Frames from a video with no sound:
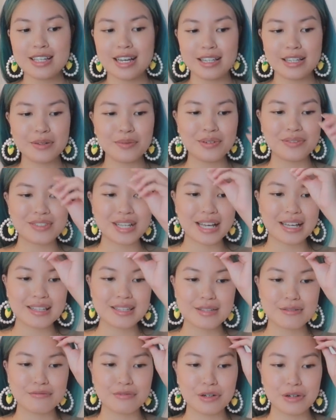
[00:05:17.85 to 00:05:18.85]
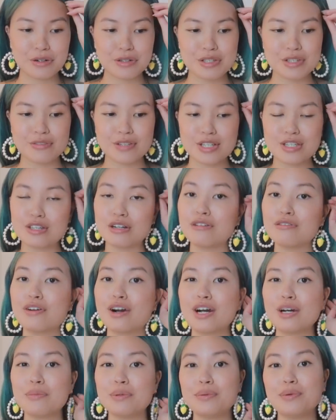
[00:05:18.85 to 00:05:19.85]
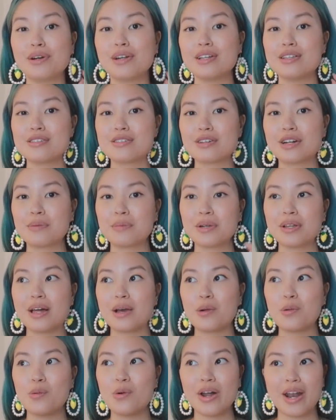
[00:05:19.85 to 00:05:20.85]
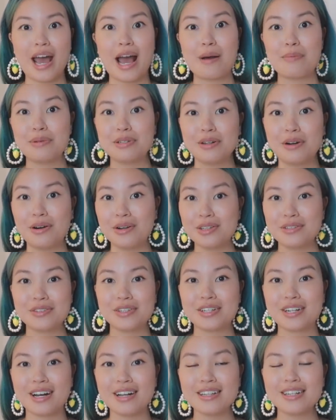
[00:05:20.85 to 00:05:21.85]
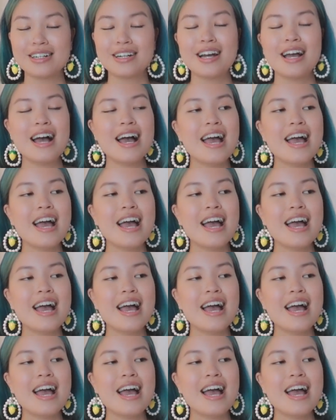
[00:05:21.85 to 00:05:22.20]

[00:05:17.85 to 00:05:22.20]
I think we've taken some photos of it so far, and people on Instagram are like, what happened to all of your color?